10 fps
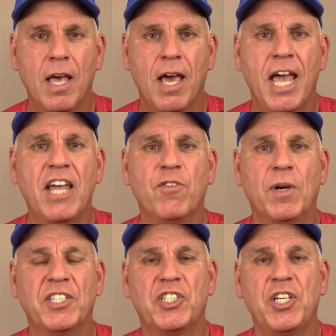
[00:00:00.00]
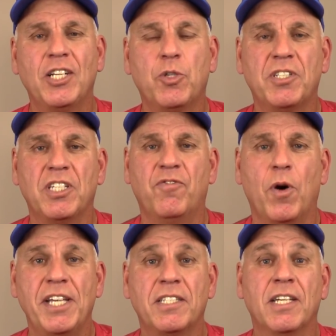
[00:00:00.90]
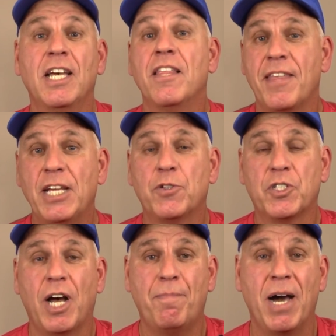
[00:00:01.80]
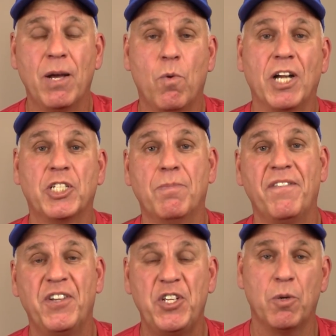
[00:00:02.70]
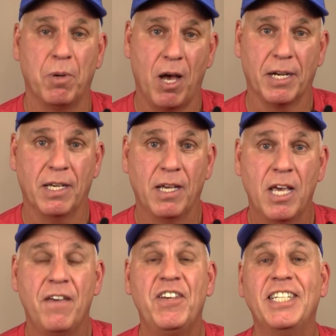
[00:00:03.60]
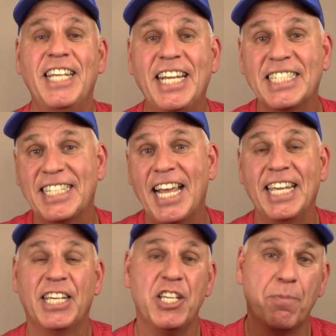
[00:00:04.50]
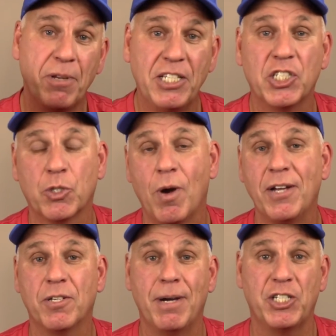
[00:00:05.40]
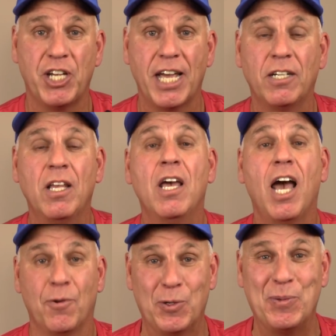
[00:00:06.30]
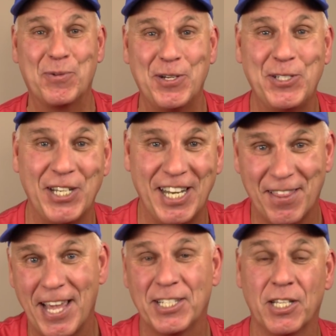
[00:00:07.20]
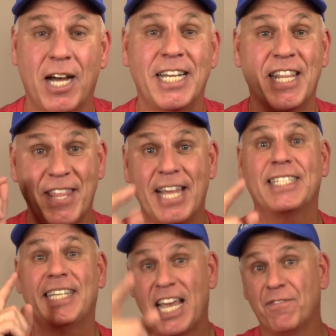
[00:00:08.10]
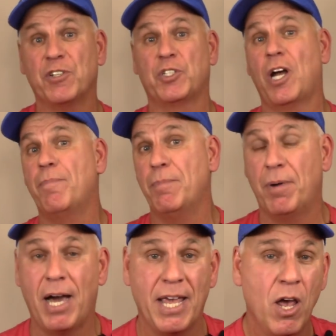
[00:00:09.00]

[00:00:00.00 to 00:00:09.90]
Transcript: Hey everyone, this is the Untwisted Voice. Thanks for stopping by and watching my video blog. If you could take a second, can you please subscribe to my channel? I'd really appreciate it. Thanks a lot and thanks again for stopping by.